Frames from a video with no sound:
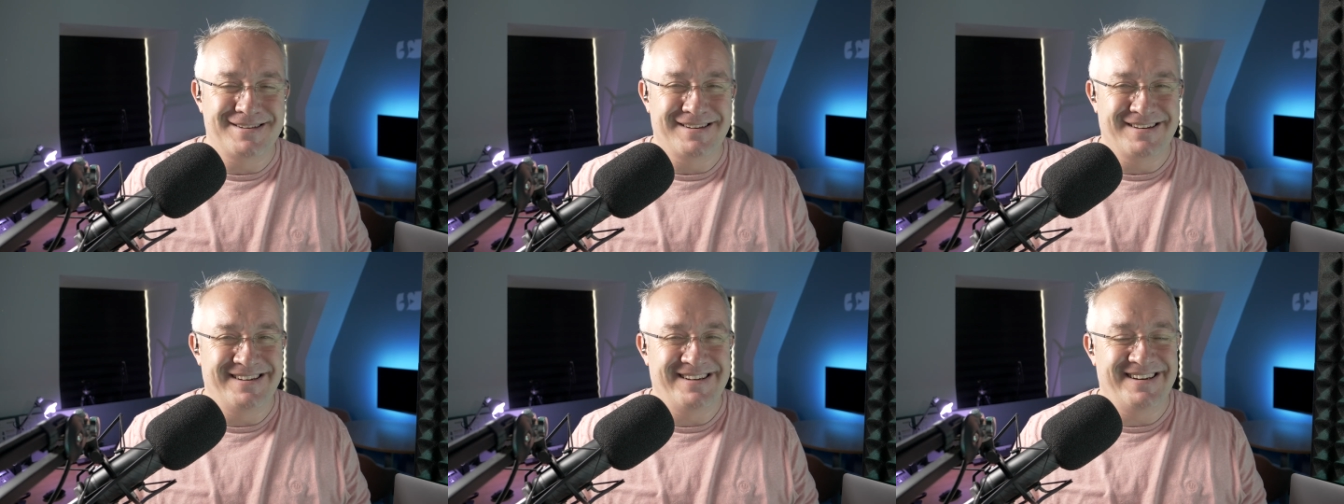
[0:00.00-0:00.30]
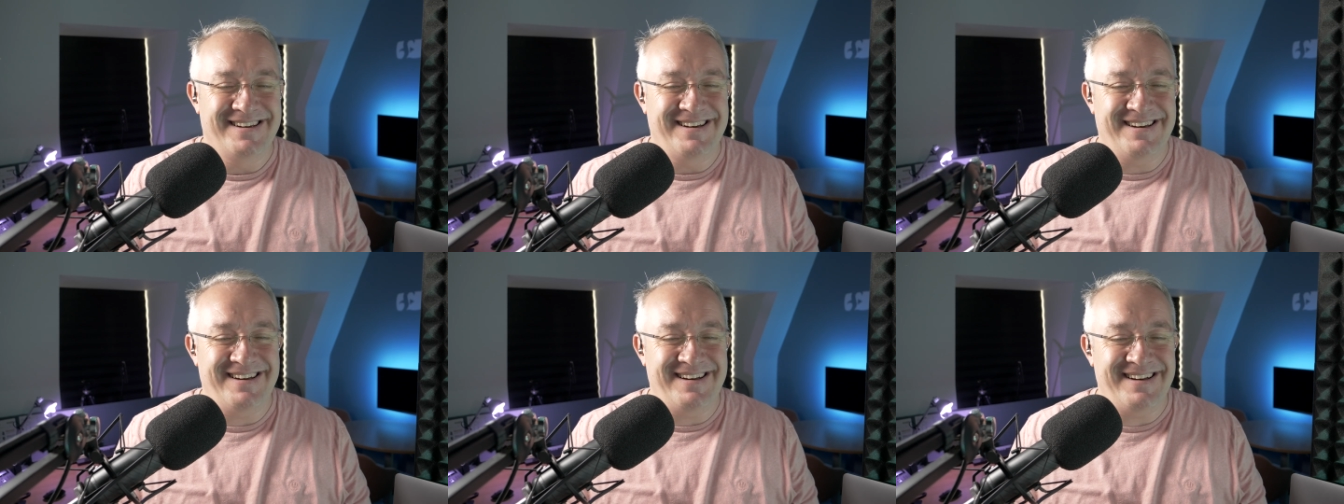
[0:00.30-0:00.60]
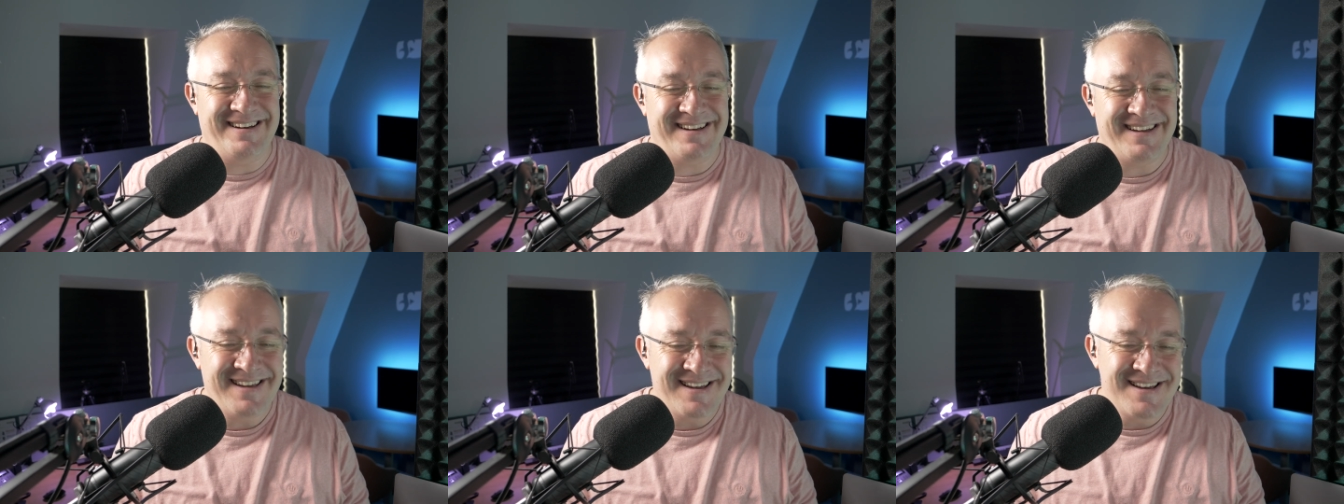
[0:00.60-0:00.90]

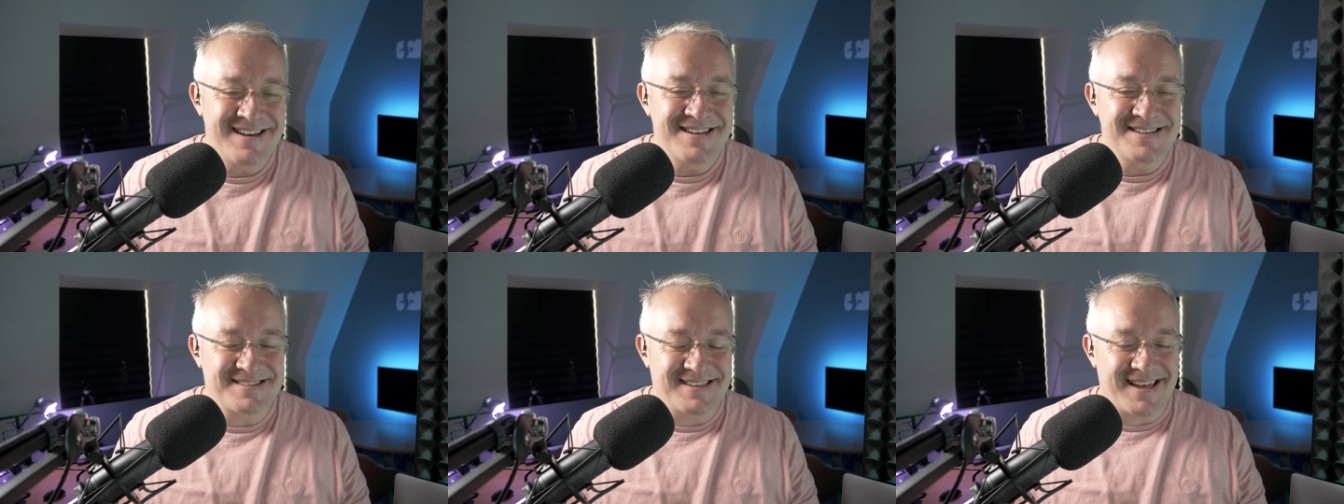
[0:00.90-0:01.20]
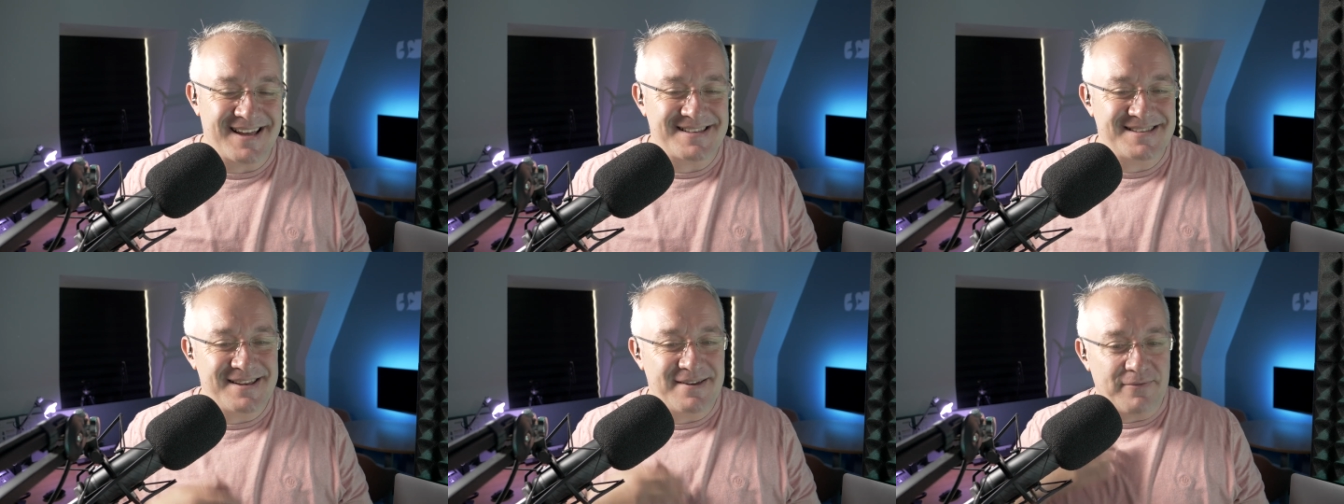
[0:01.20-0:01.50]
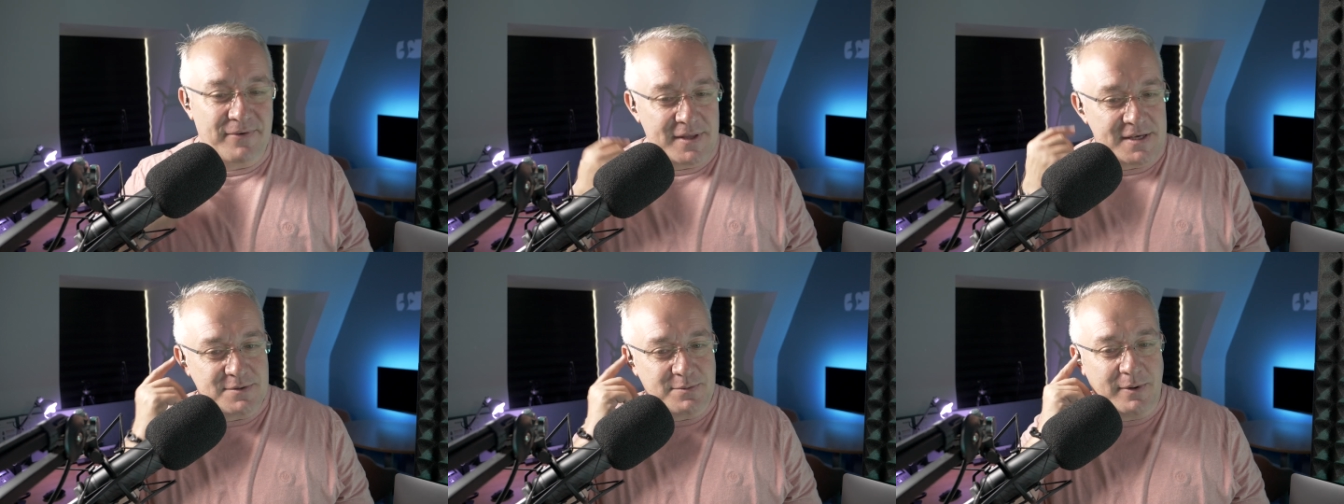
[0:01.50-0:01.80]
So that's
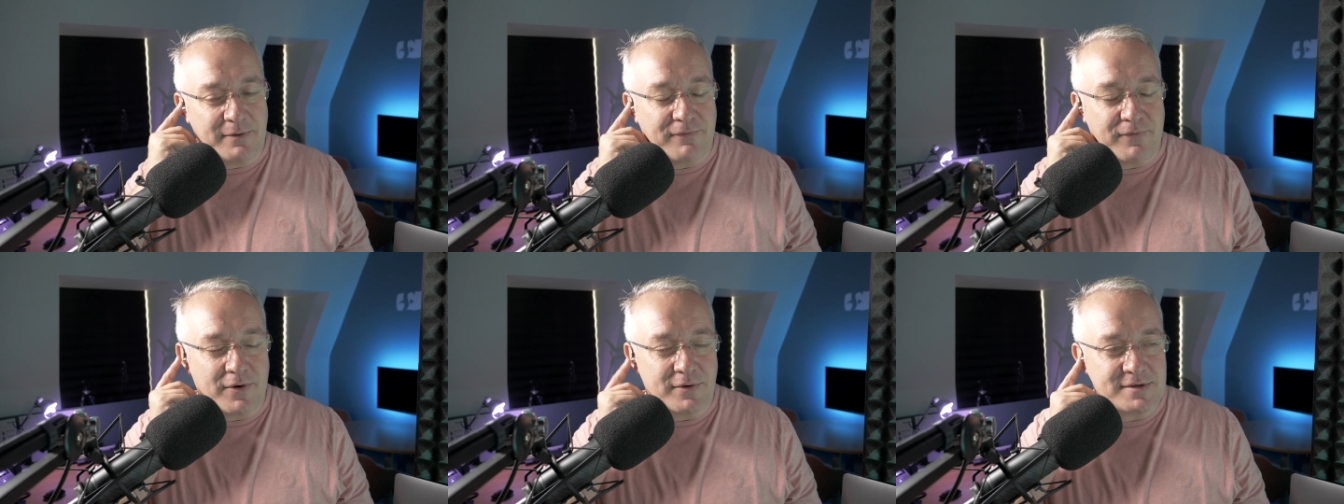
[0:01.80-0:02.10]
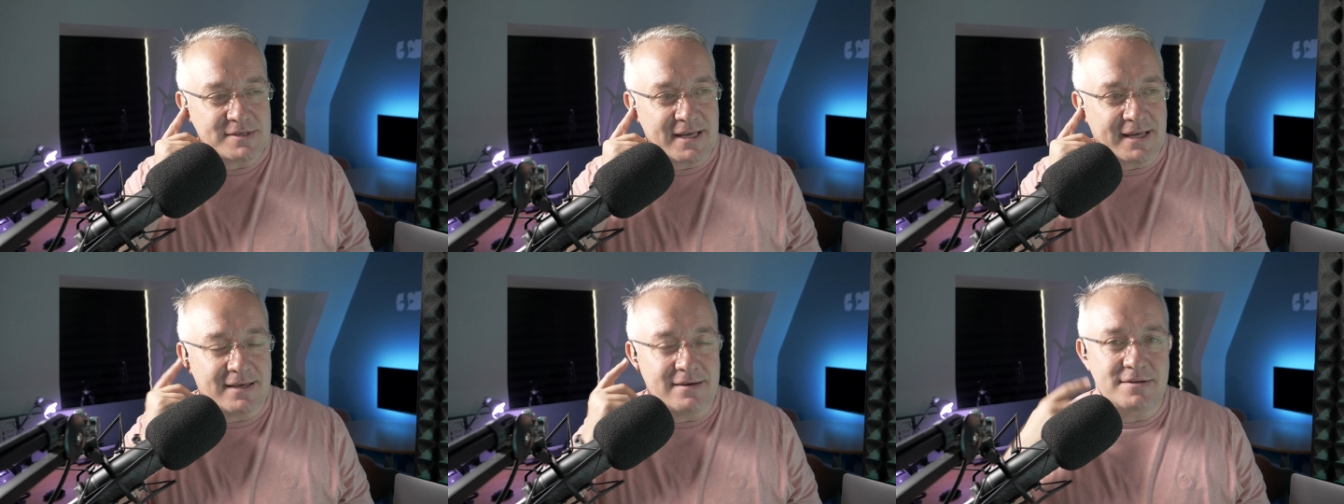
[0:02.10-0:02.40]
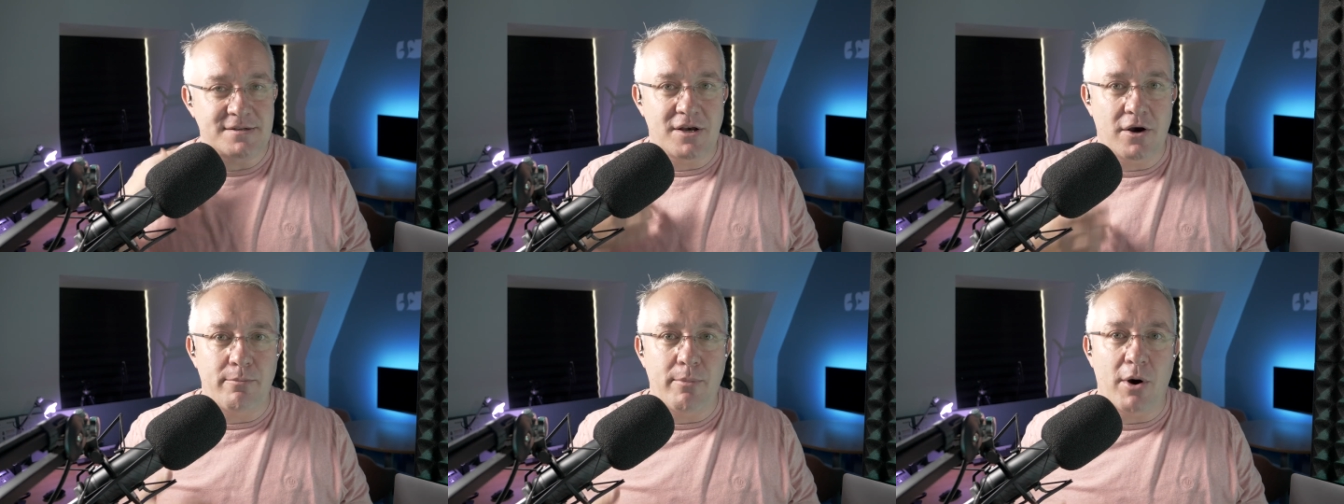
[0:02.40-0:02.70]
it for this week, folks. Thank
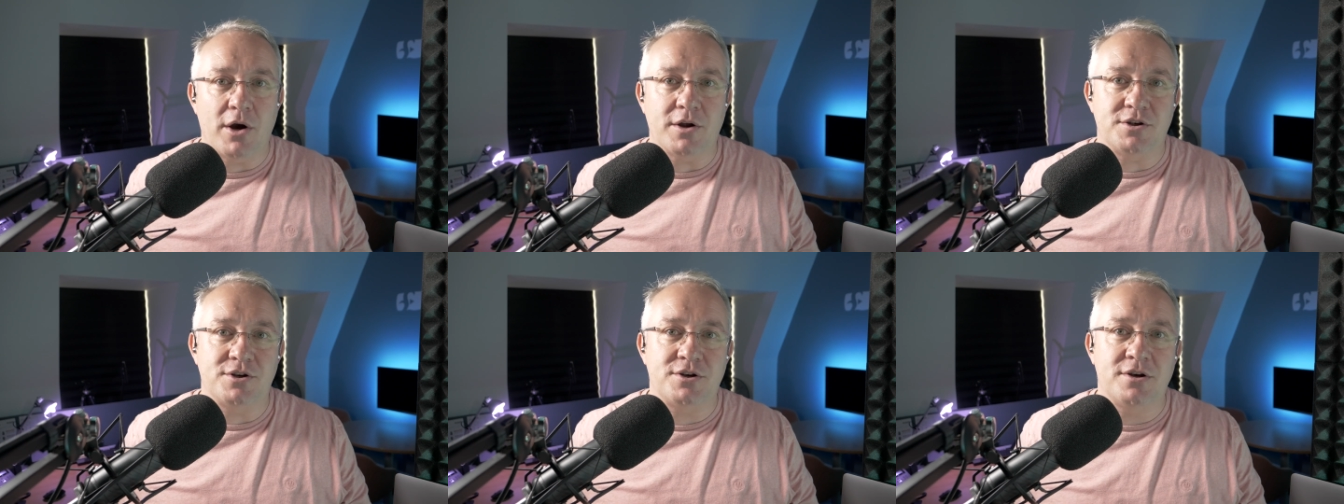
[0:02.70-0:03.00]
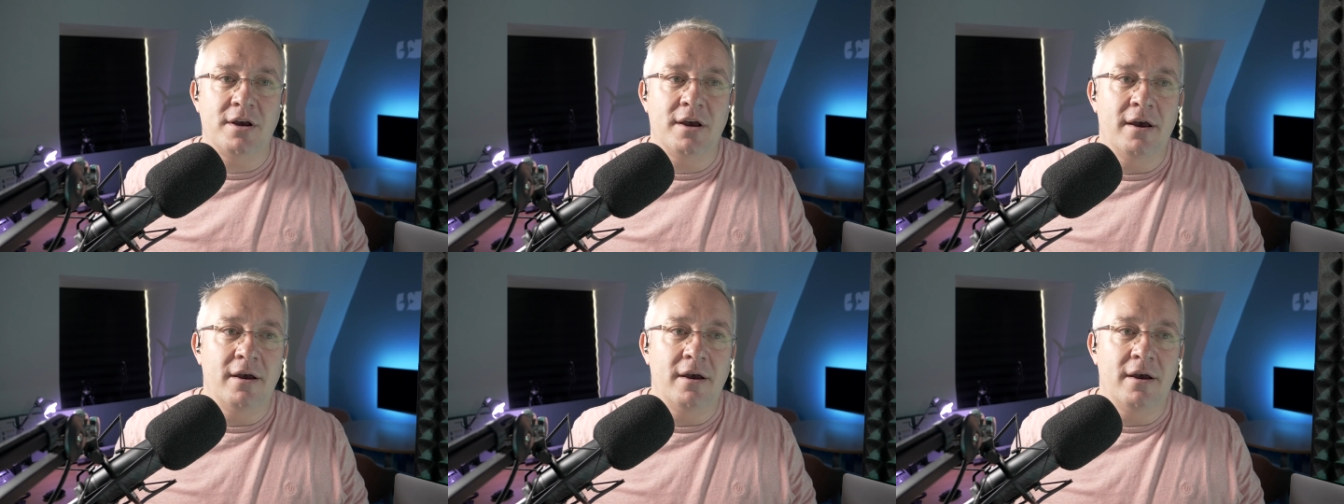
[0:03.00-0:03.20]
you so much.